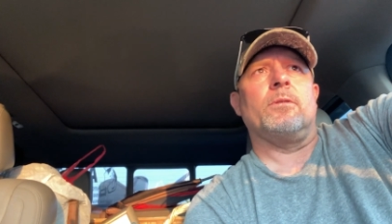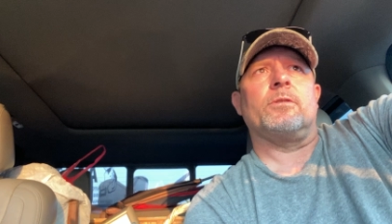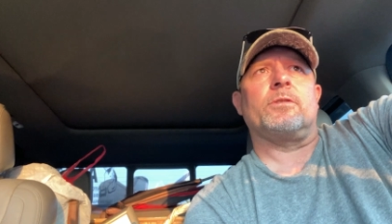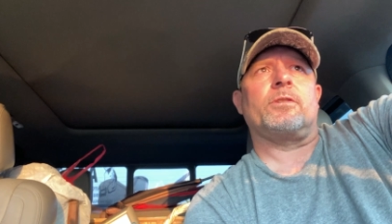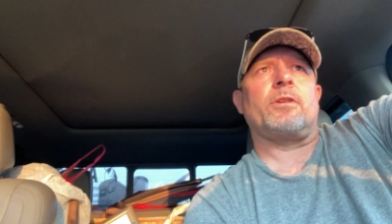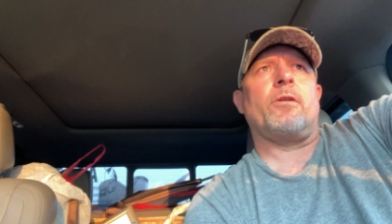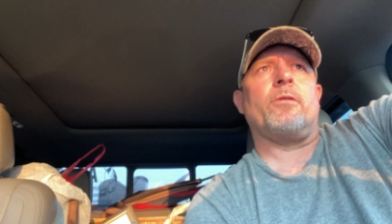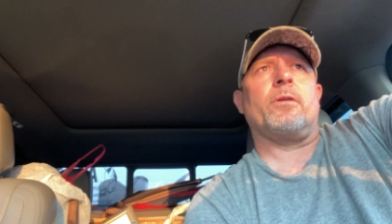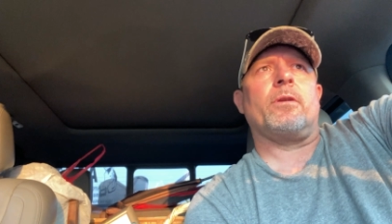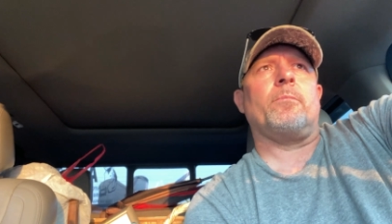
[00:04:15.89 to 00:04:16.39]

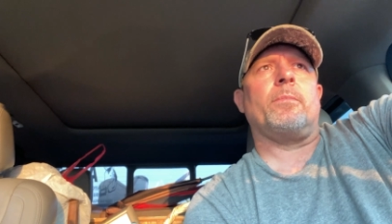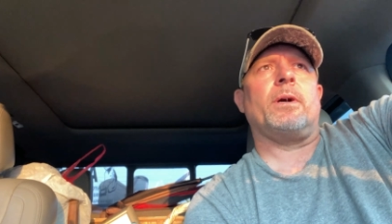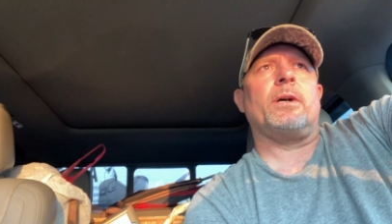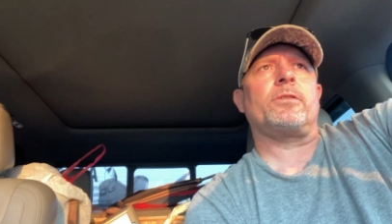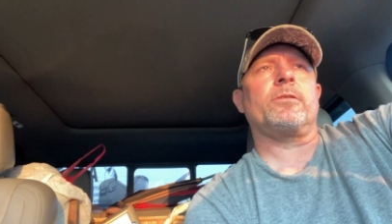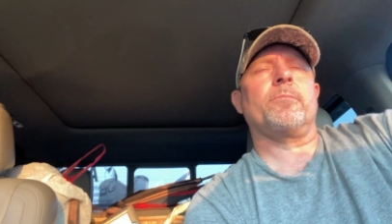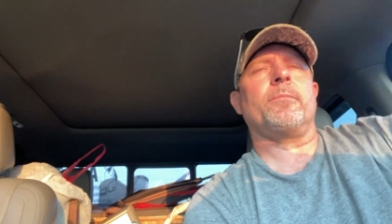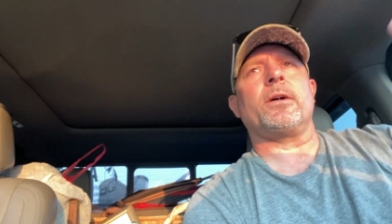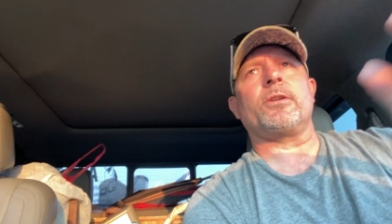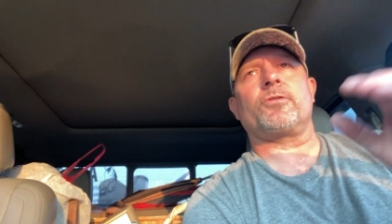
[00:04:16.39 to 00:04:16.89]
selling a
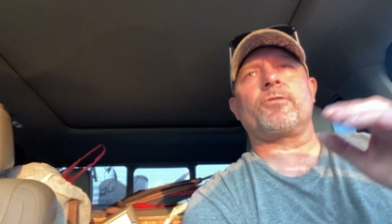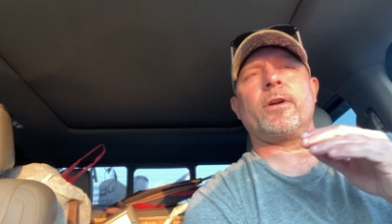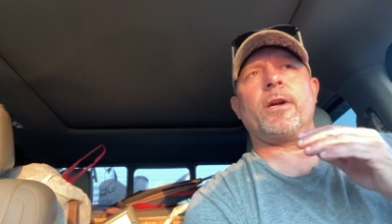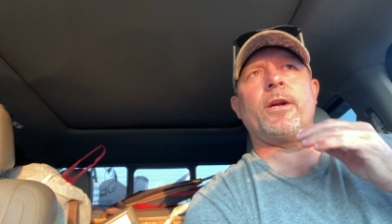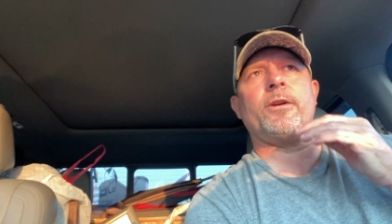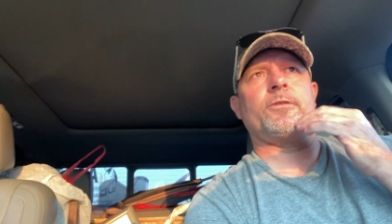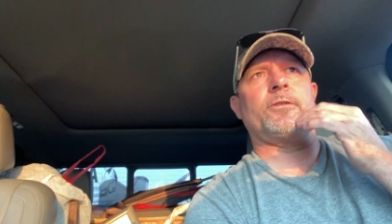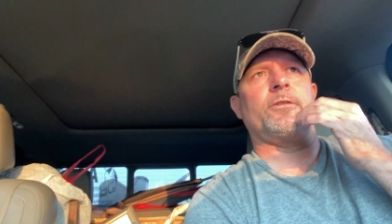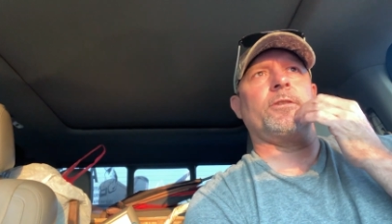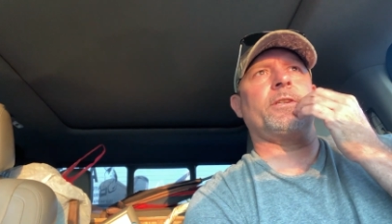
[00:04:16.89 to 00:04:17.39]
bunch of my
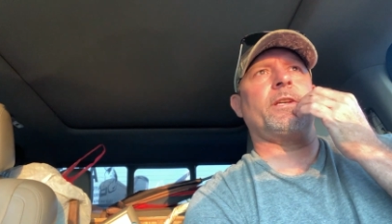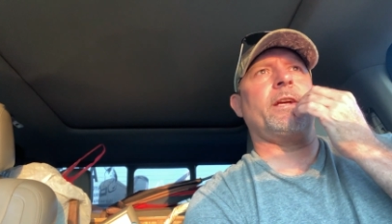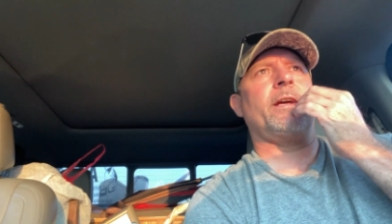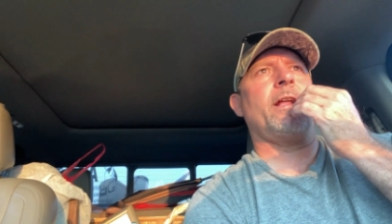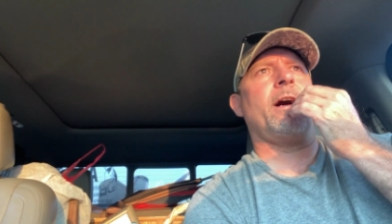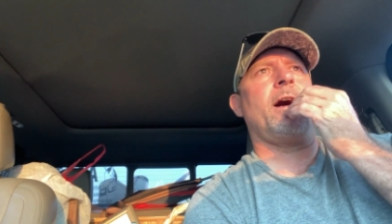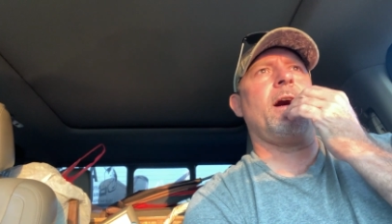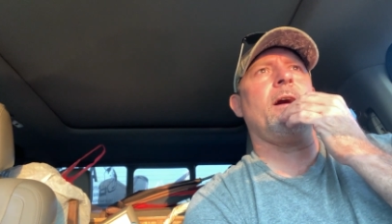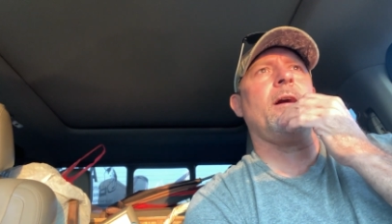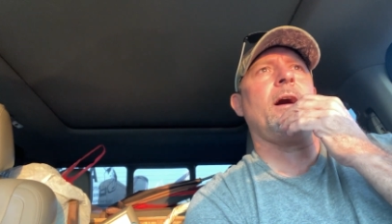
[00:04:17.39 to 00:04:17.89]
treasures. And
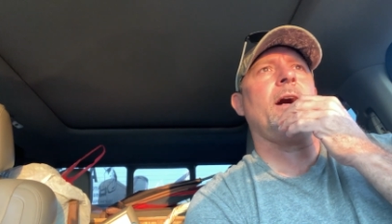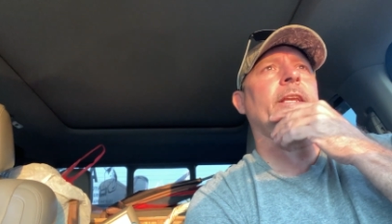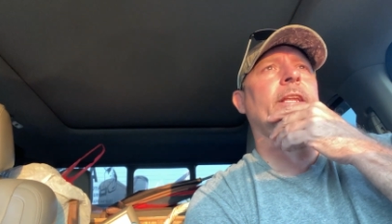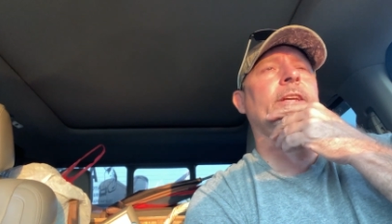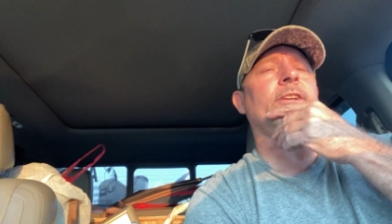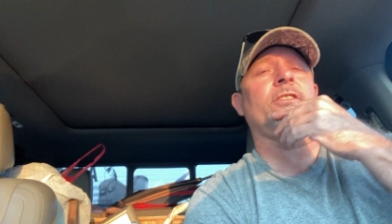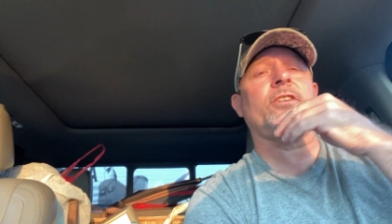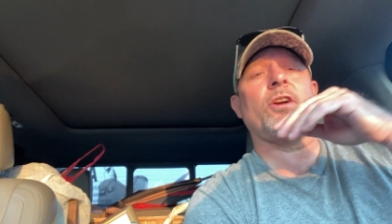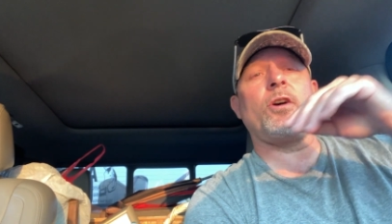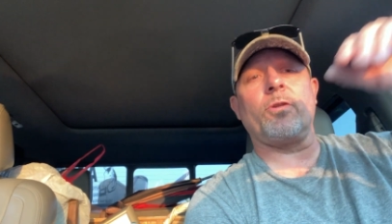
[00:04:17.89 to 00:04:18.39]
uh, I
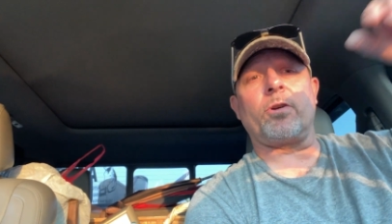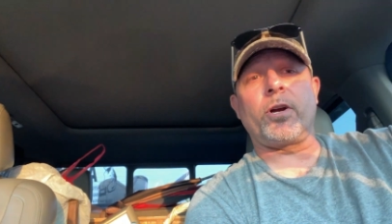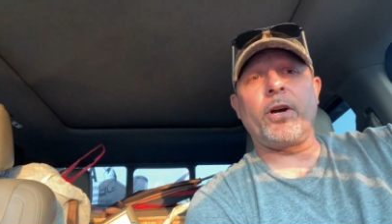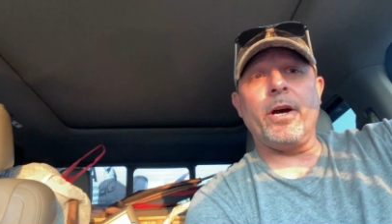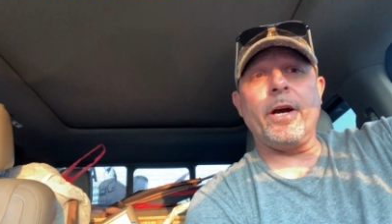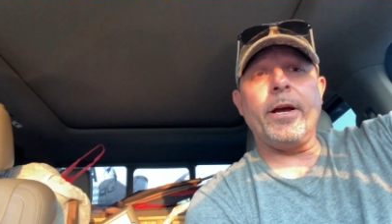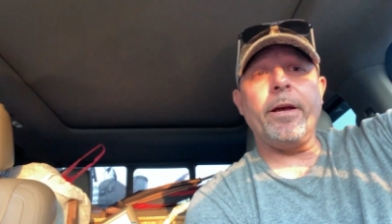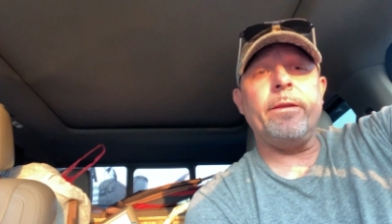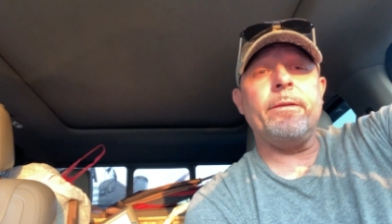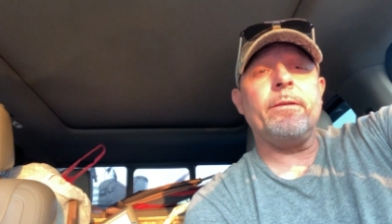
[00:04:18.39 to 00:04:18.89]
did so
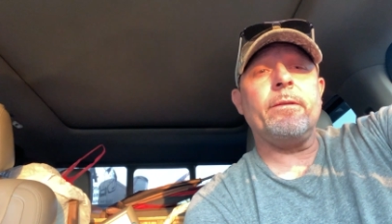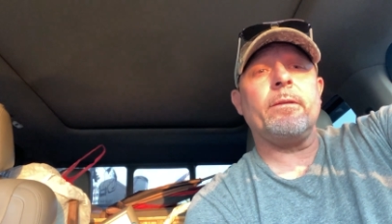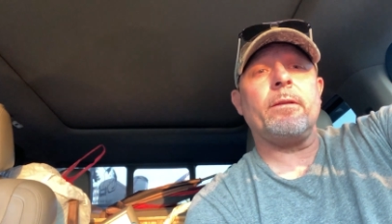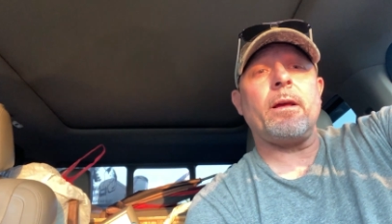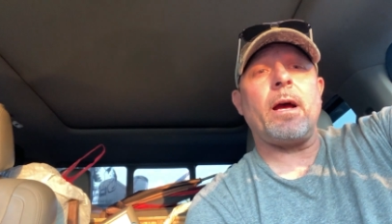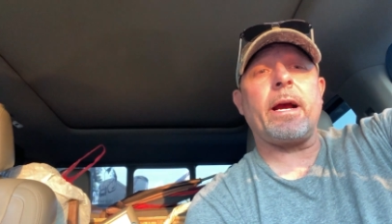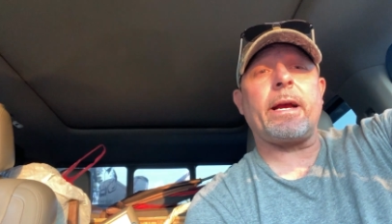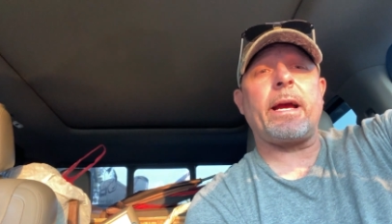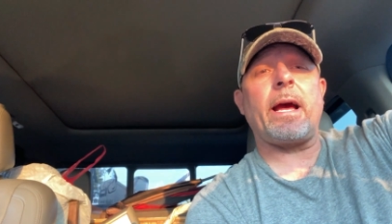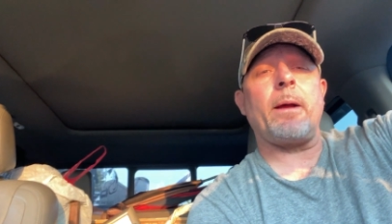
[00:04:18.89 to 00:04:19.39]
good,
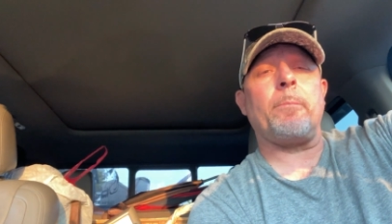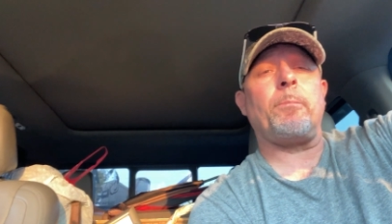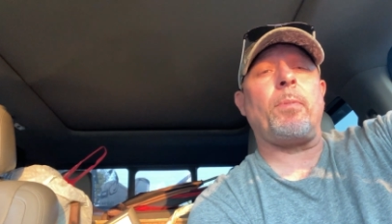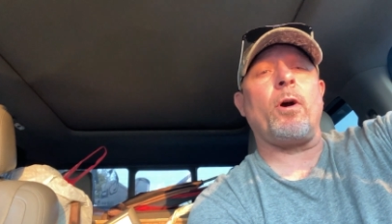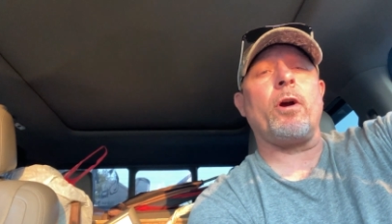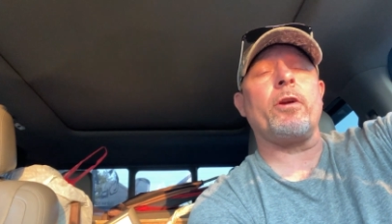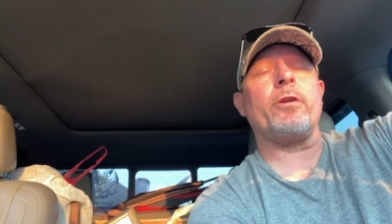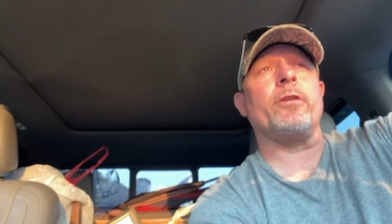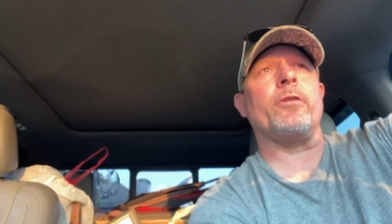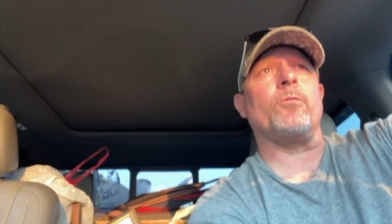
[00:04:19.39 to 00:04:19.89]
I got a
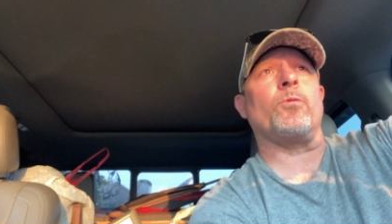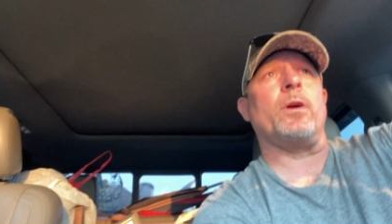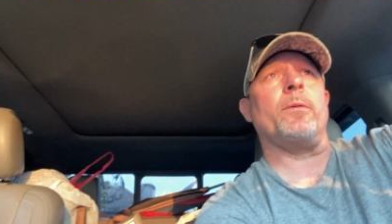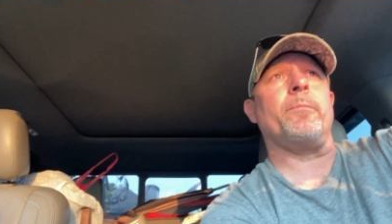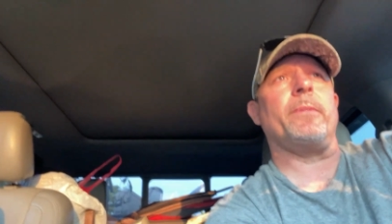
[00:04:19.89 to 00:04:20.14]
partner with